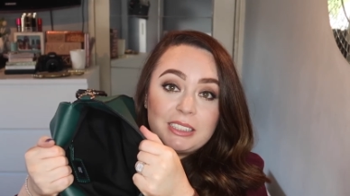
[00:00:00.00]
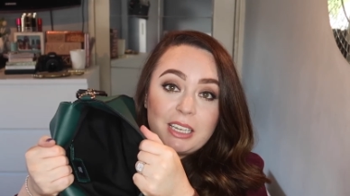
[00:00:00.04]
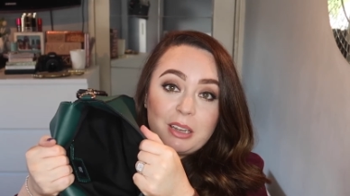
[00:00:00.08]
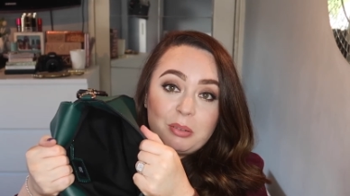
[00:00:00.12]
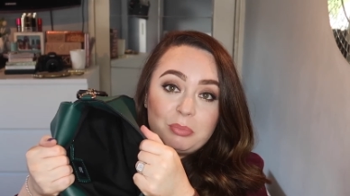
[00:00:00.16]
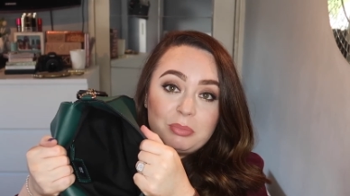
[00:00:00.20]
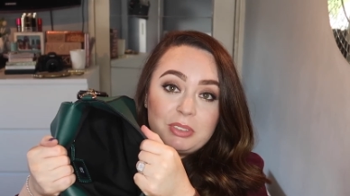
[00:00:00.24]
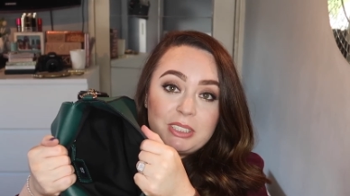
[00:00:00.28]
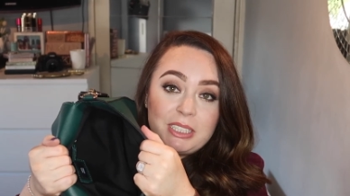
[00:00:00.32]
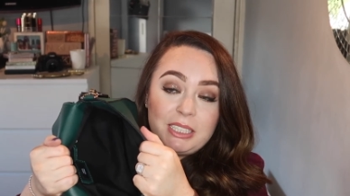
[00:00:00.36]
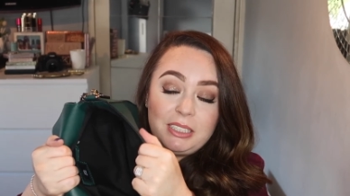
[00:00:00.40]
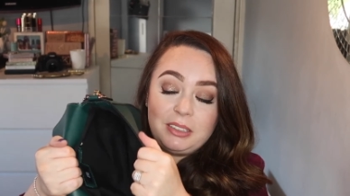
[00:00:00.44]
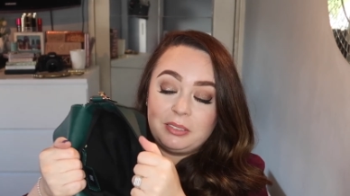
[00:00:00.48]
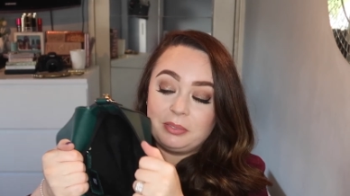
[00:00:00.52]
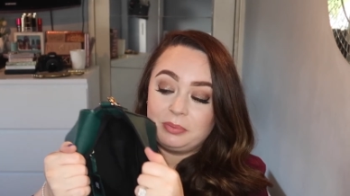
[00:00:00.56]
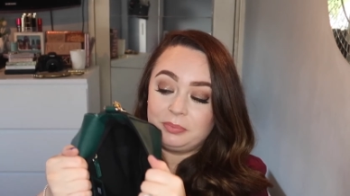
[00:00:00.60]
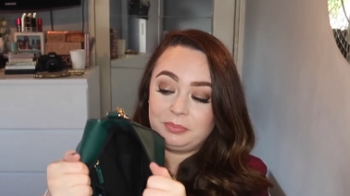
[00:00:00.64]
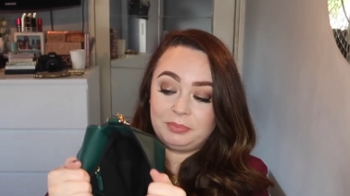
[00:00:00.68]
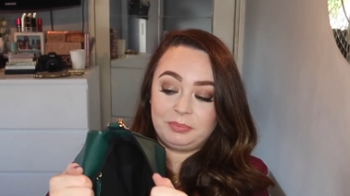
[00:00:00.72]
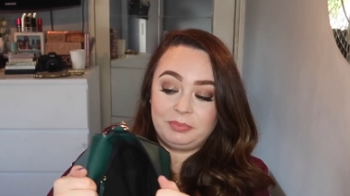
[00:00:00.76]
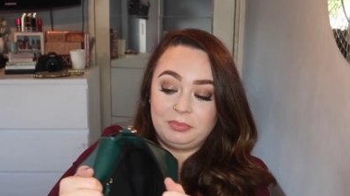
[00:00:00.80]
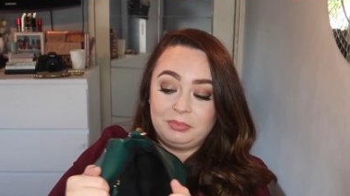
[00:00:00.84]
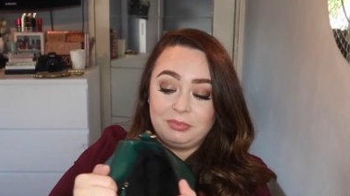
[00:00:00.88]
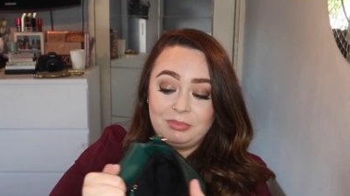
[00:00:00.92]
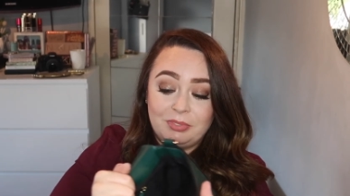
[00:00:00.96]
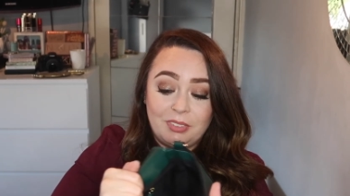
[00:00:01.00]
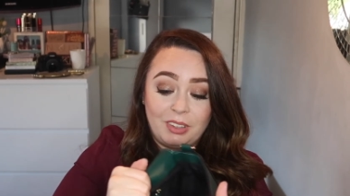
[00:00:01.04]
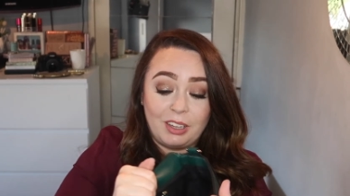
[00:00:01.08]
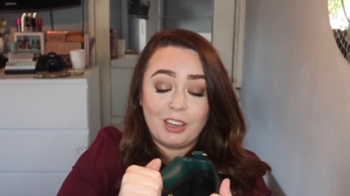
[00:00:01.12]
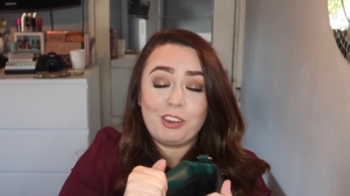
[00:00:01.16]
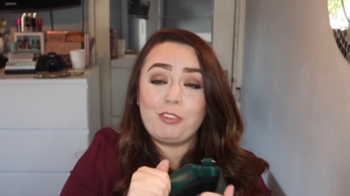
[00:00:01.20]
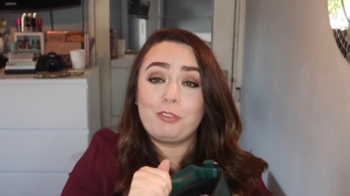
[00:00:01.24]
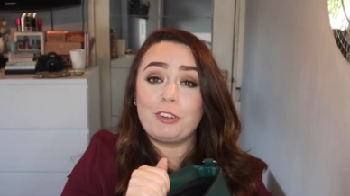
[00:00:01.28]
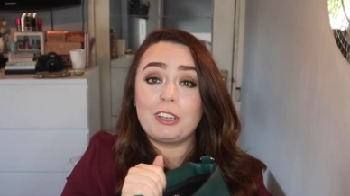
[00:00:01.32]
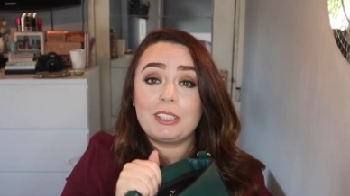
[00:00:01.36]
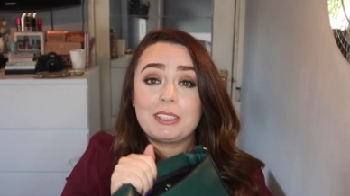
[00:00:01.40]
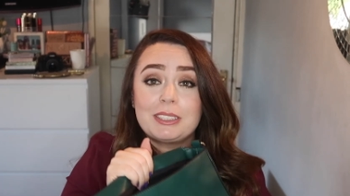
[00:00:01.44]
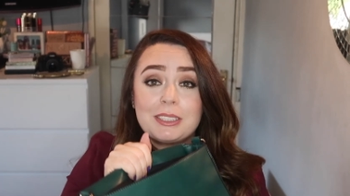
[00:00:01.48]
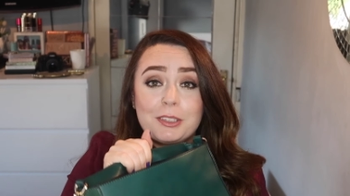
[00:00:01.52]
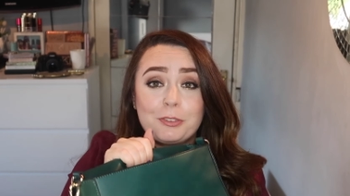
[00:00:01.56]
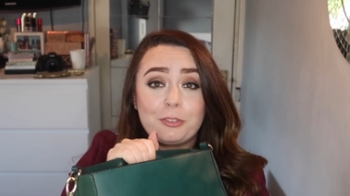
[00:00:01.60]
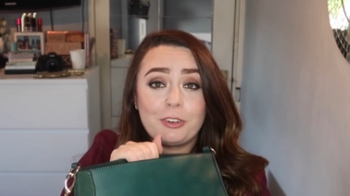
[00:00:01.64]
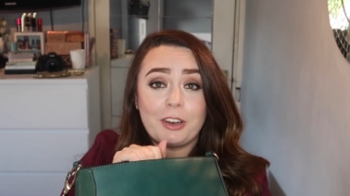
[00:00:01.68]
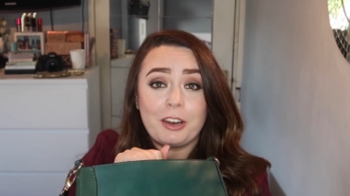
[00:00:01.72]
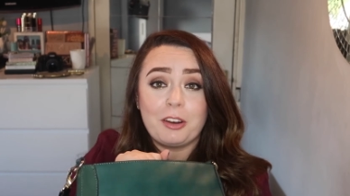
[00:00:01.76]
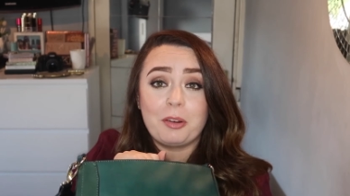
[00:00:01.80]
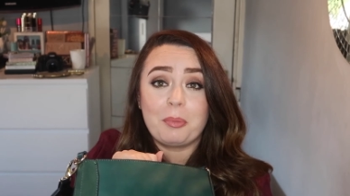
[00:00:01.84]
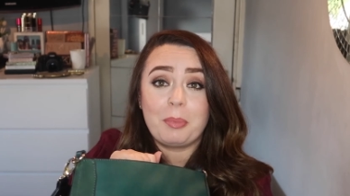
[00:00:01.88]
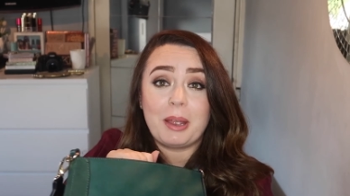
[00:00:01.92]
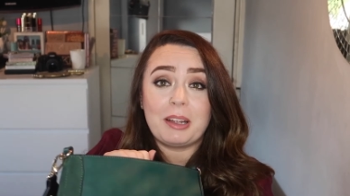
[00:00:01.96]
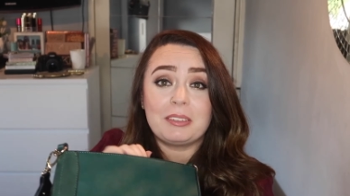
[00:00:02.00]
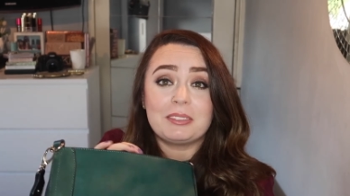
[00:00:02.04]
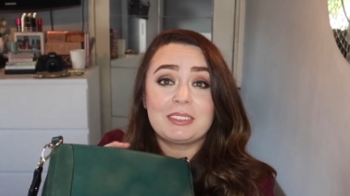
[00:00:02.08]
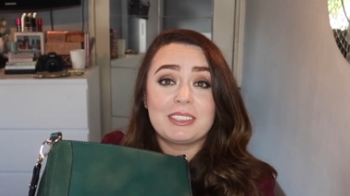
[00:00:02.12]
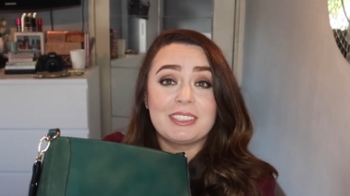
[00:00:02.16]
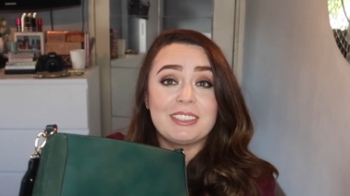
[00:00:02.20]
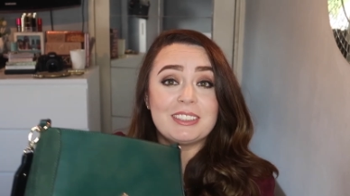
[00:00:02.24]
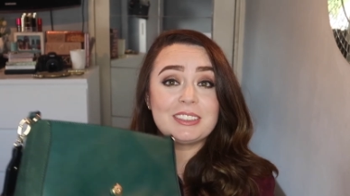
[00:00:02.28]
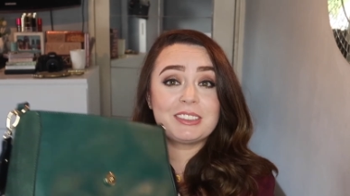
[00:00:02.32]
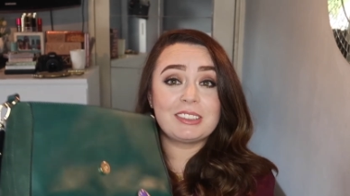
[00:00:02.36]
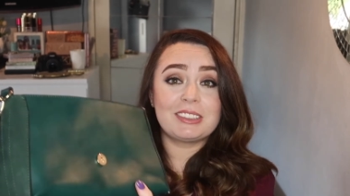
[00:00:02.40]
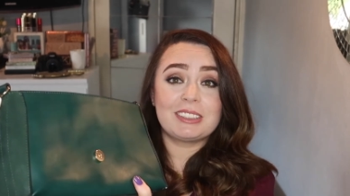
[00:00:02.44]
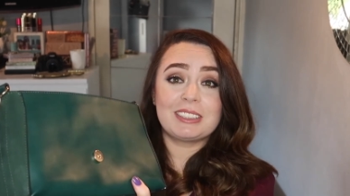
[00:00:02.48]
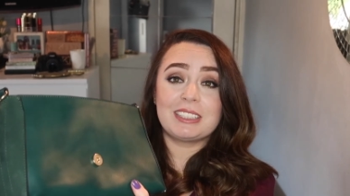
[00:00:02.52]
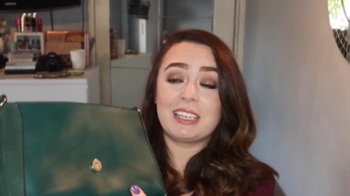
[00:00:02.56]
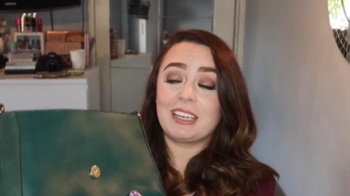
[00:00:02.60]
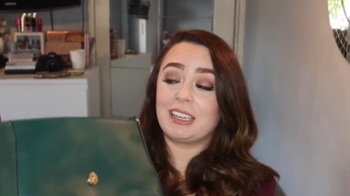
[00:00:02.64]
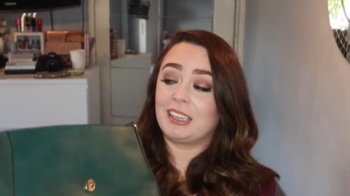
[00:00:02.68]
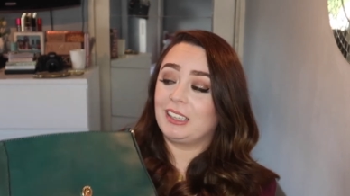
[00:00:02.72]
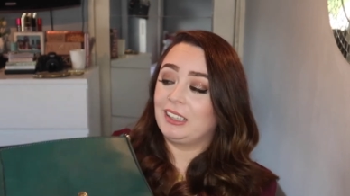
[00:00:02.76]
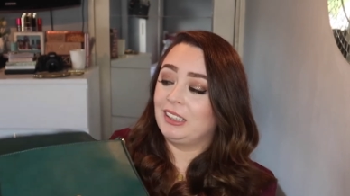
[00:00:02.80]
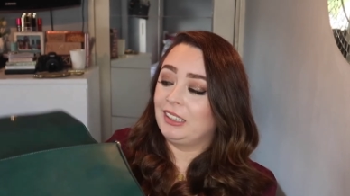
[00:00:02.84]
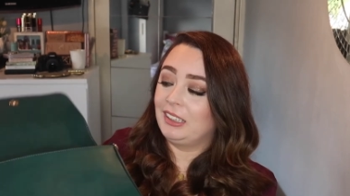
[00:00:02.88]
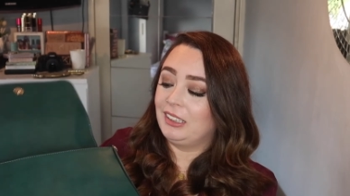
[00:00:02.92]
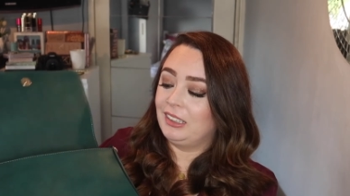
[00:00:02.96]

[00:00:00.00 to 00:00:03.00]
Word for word: empty. It fits a fair amount in it, doesn't it?